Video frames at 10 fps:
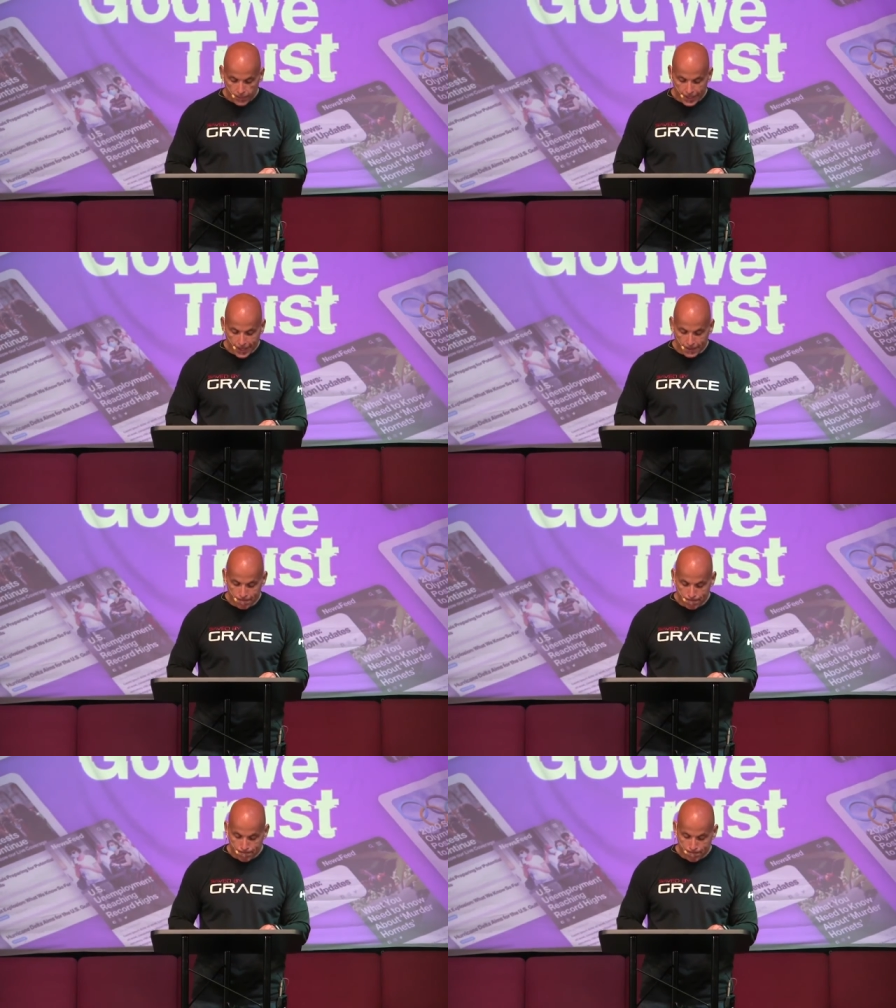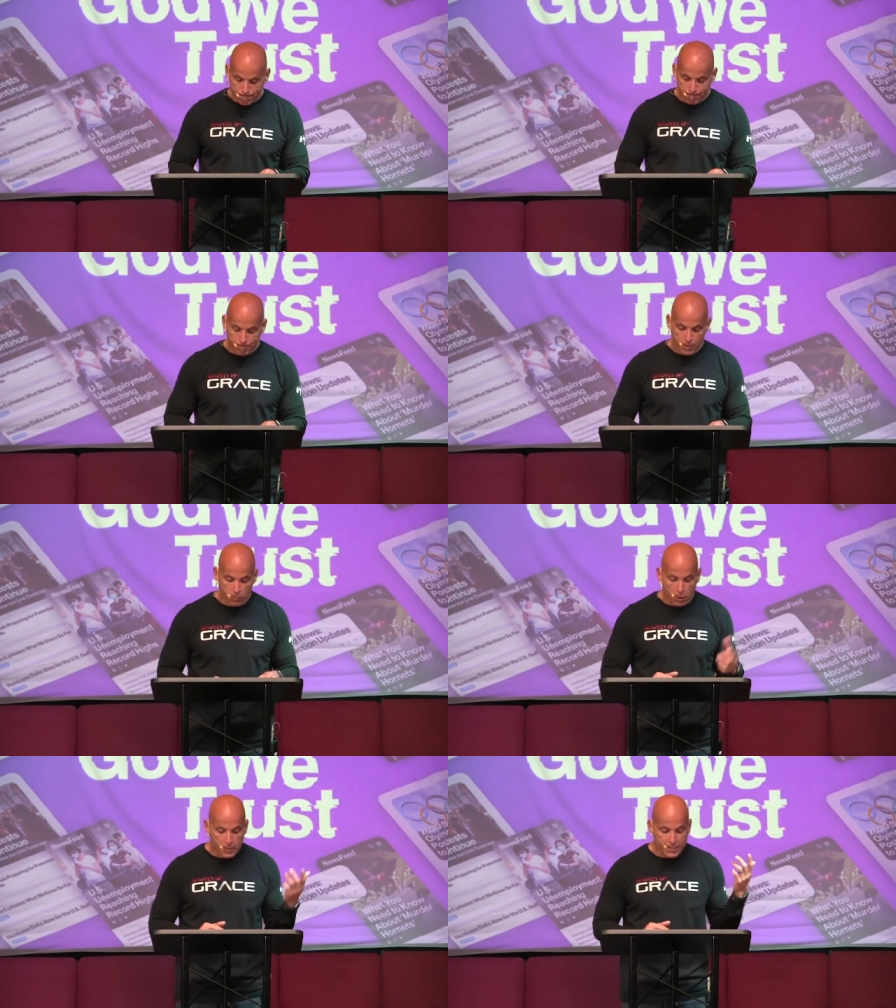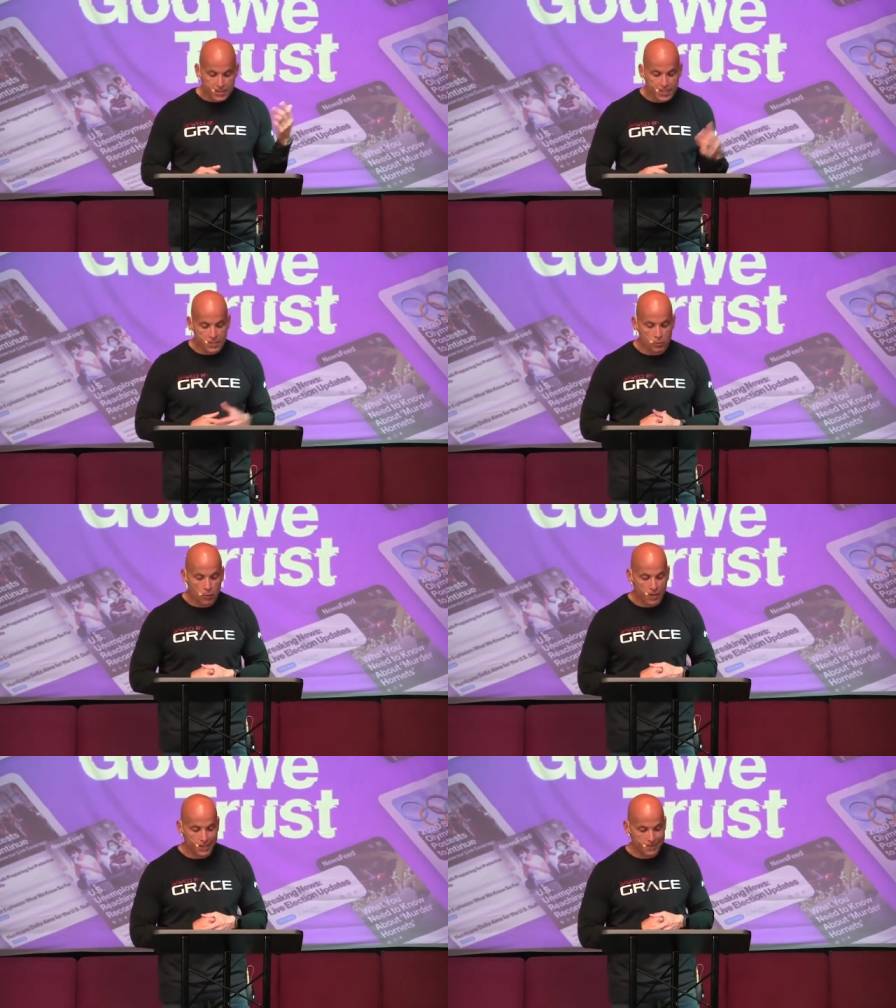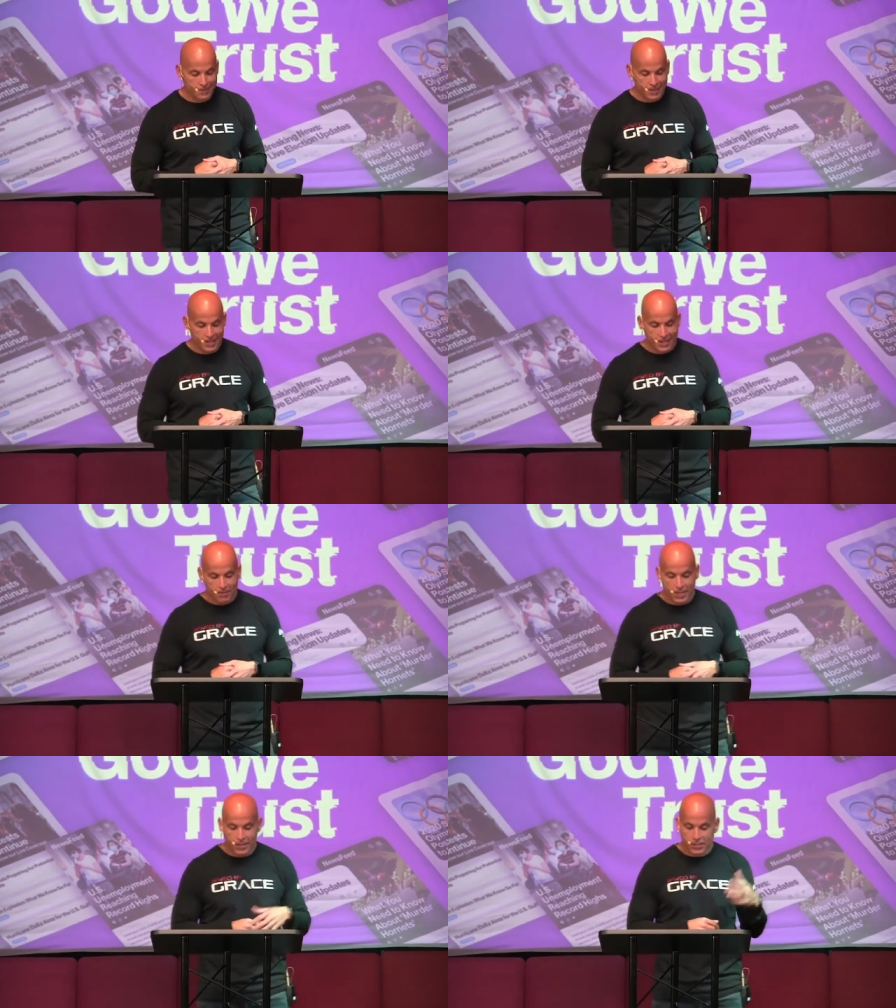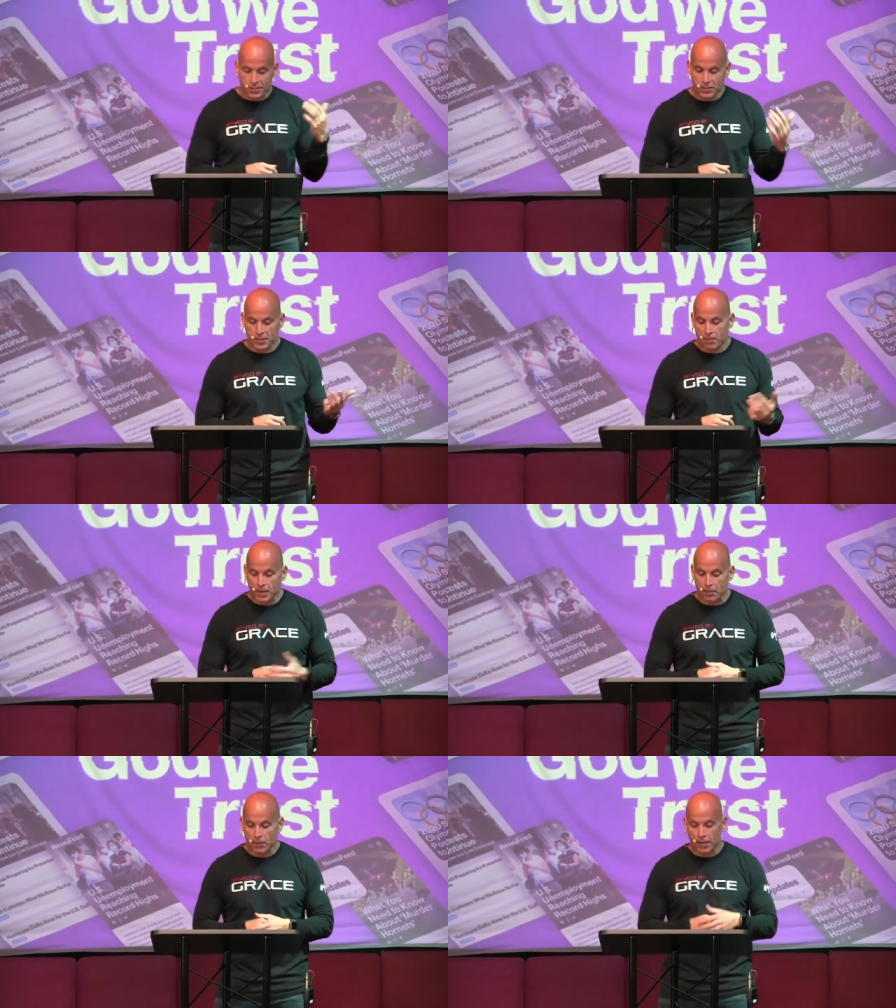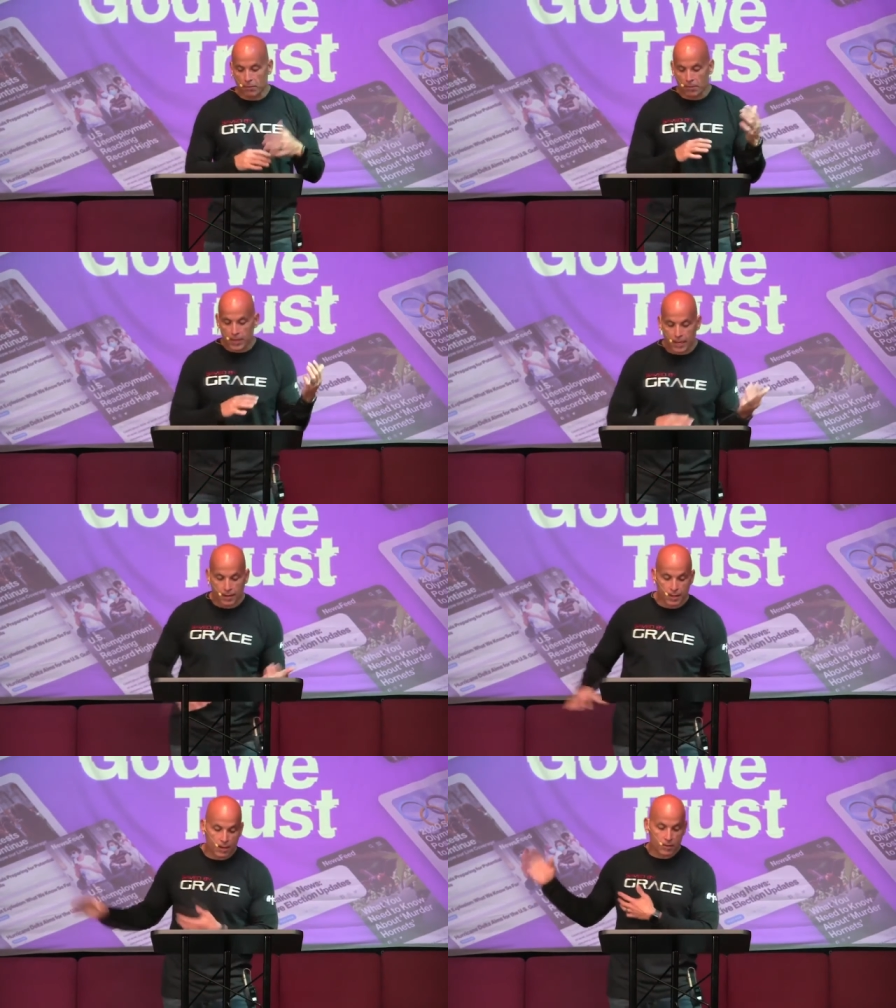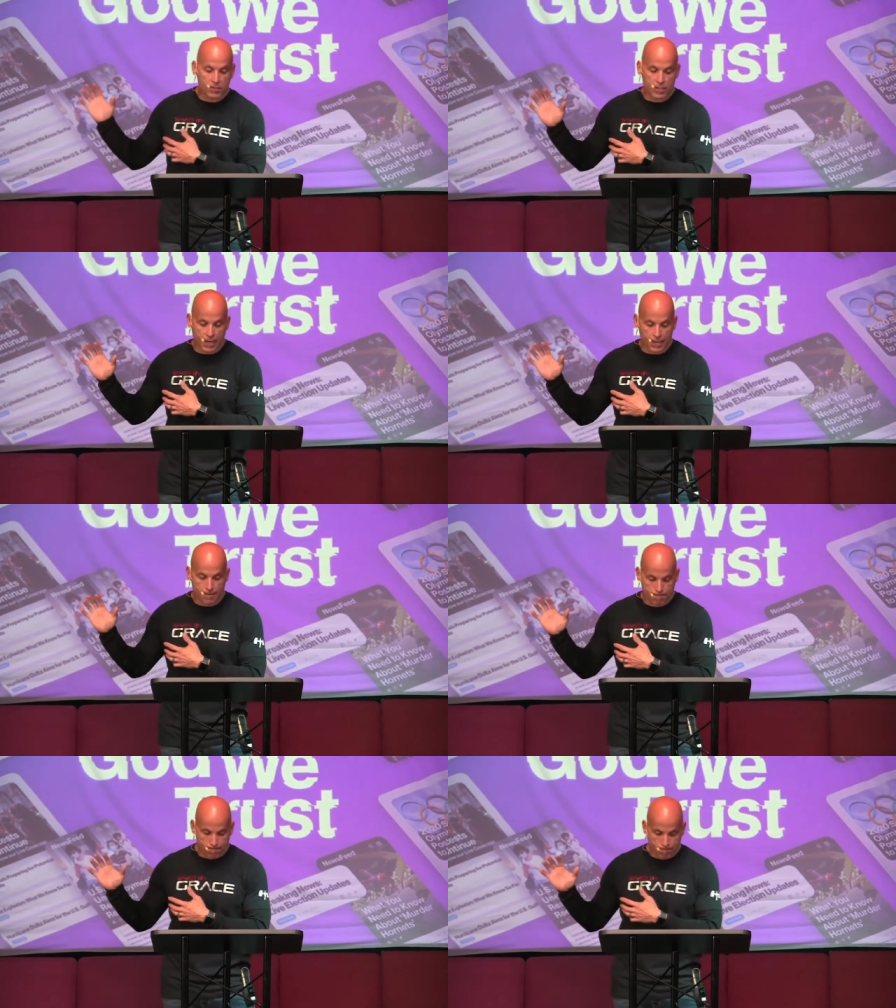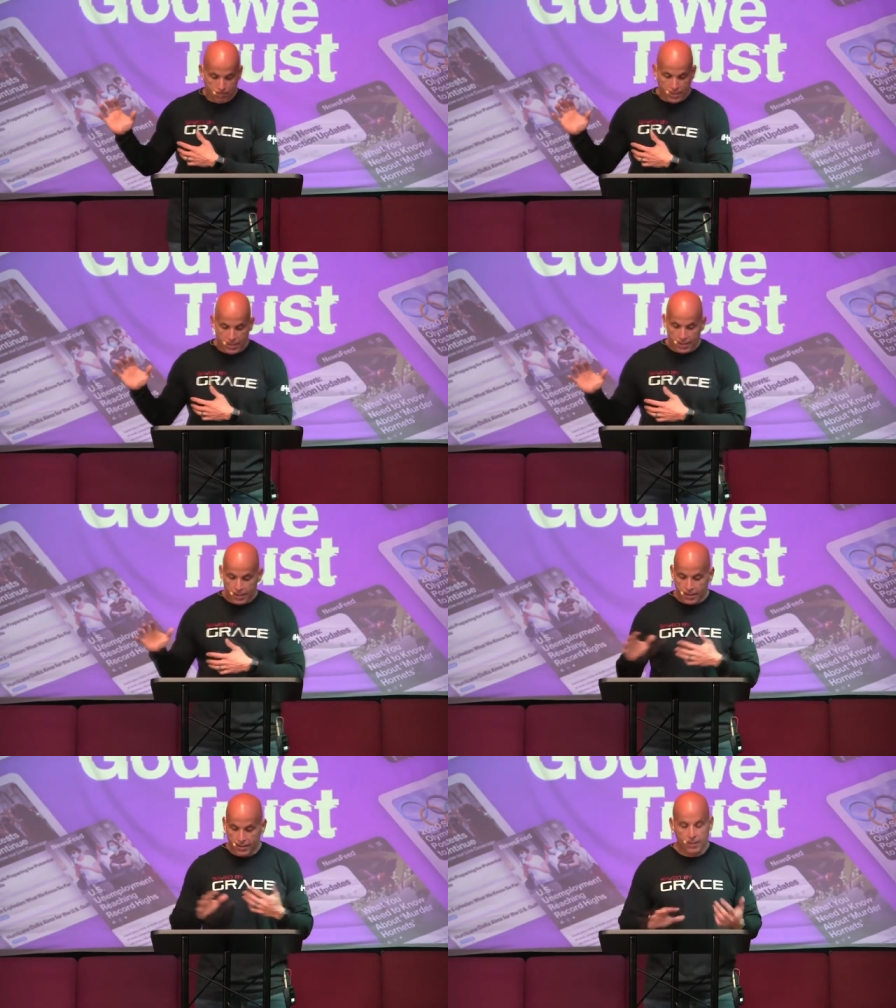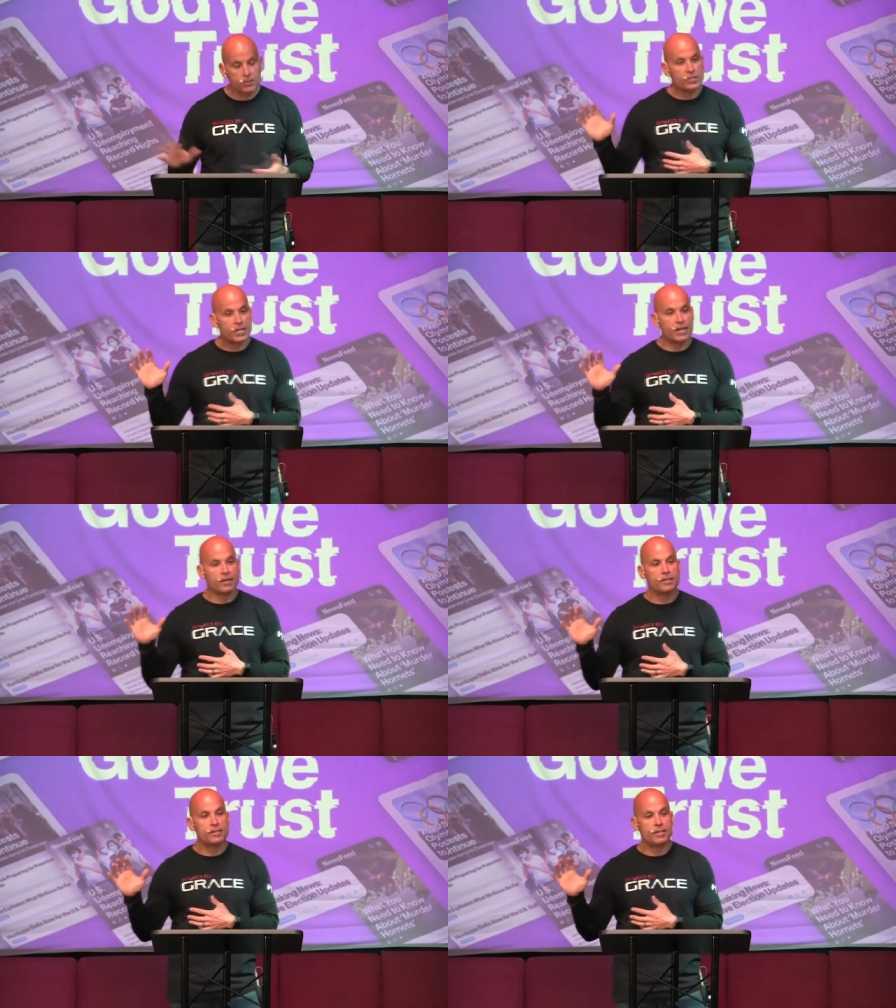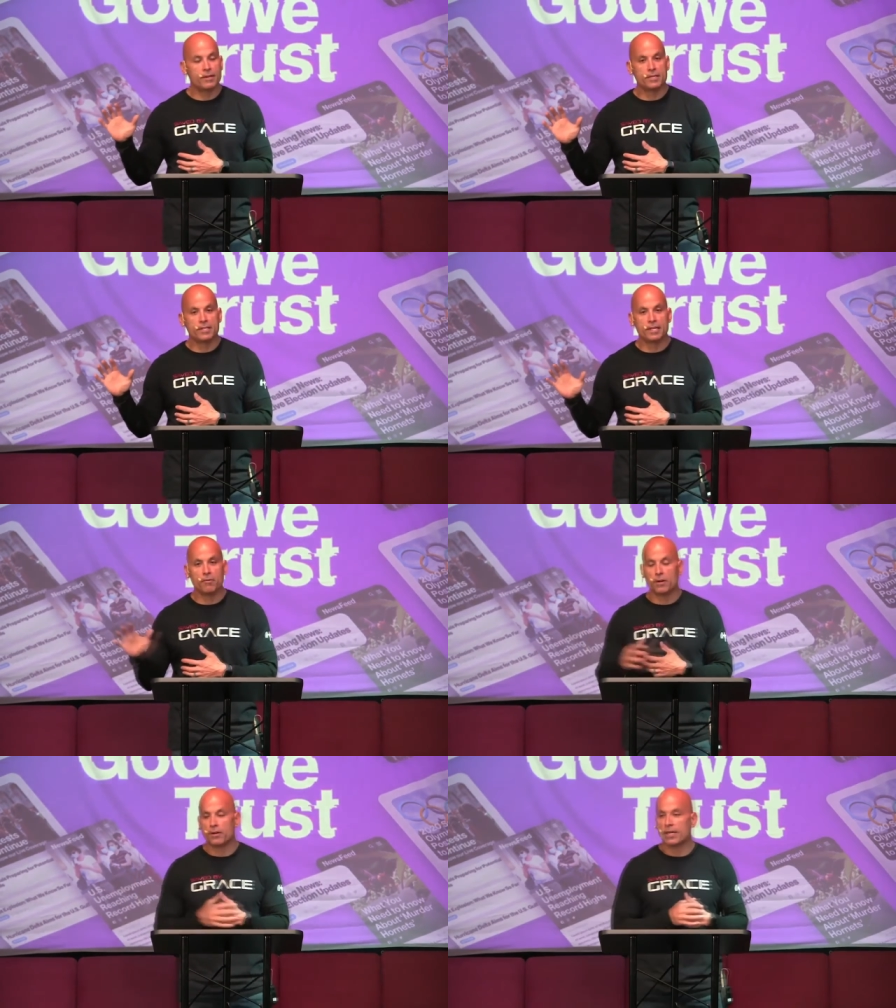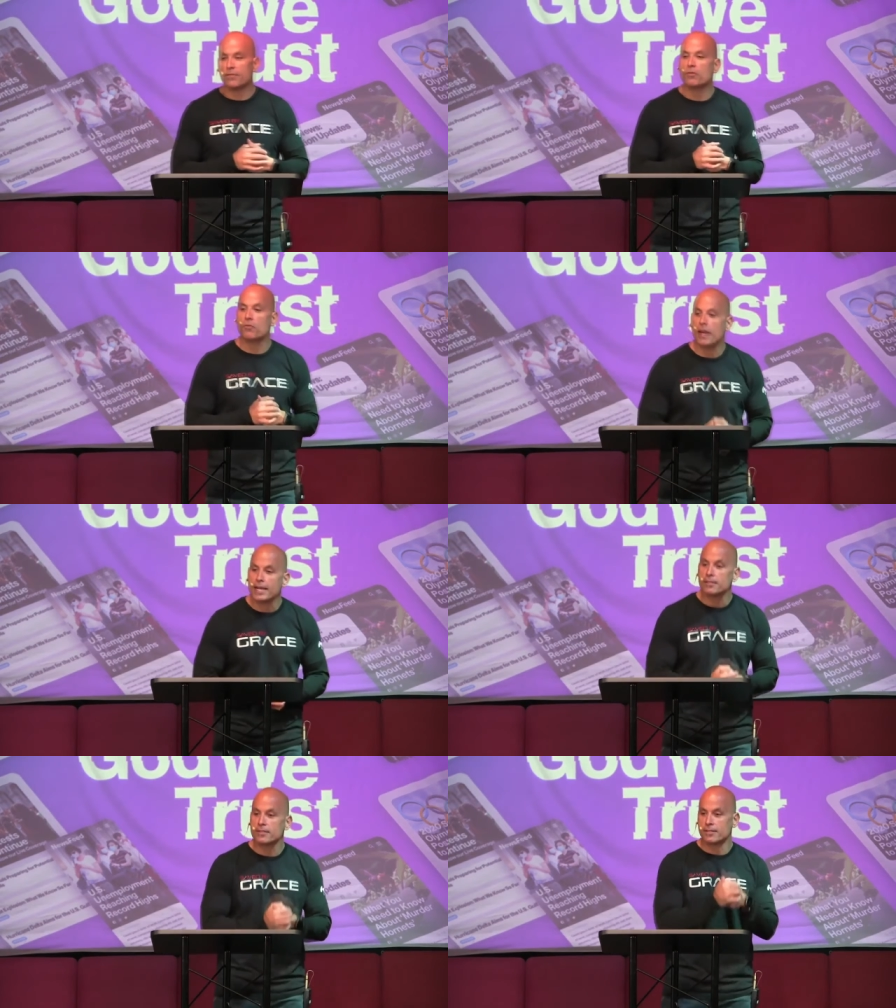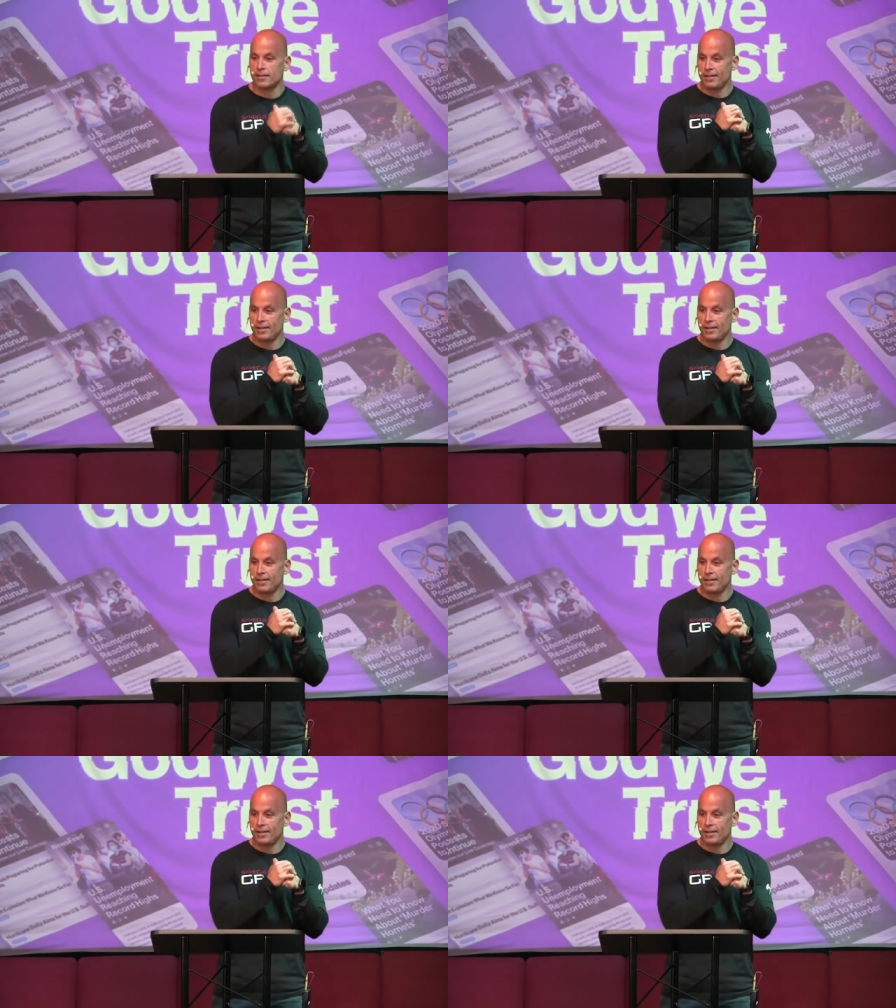Um, Romans 6 1, because there's some people that would be on the other side, on the other side of this, and they would say, well, if grace